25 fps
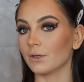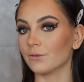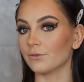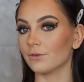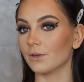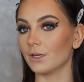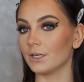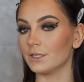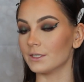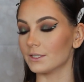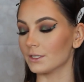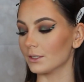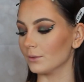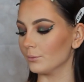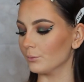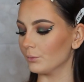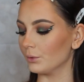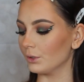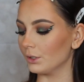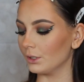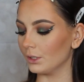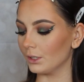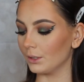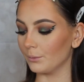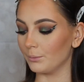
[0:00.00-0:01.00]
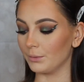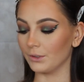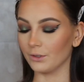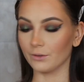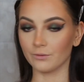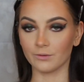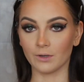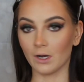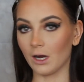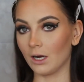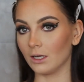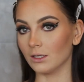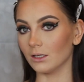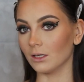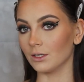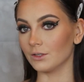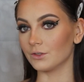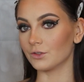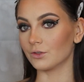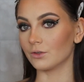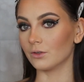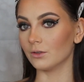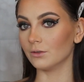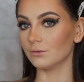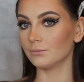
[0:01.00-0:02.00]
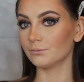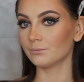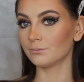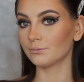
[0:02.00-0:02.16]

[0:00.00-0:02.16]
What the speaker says: my face and put a bit of highlighter on.